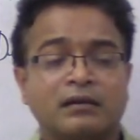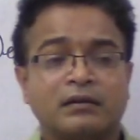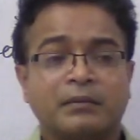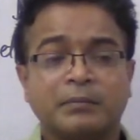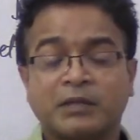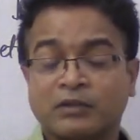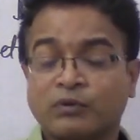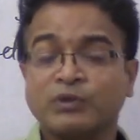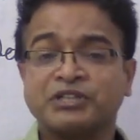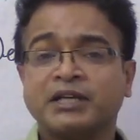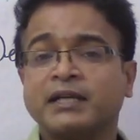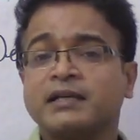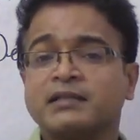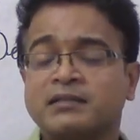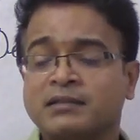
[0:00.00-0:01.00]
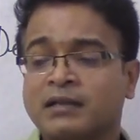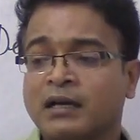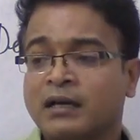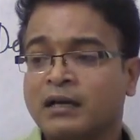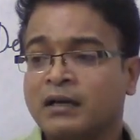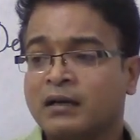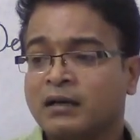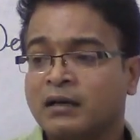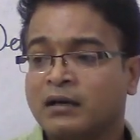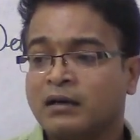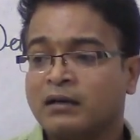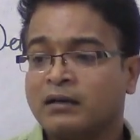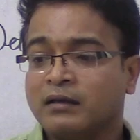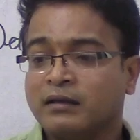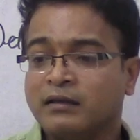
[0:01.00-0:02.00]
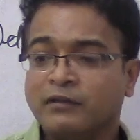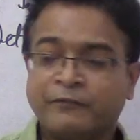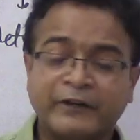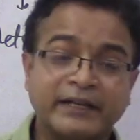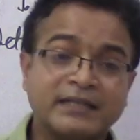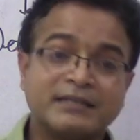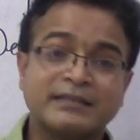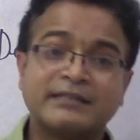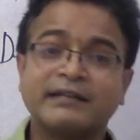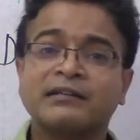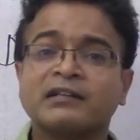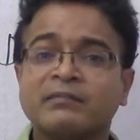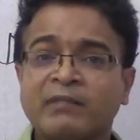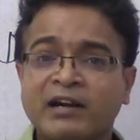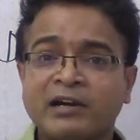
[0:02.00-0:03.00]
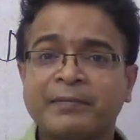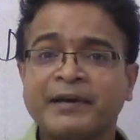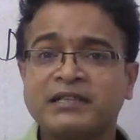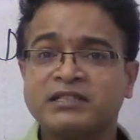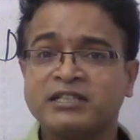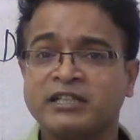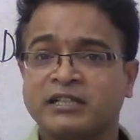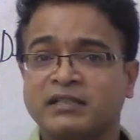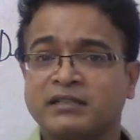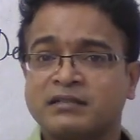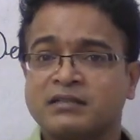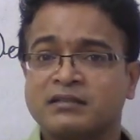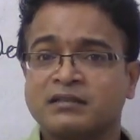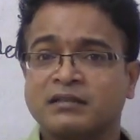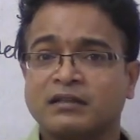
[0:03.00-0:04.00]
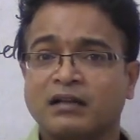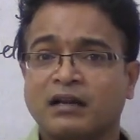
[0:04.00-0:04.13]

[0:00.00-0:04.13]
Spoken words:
the question is, if it is determined by genes,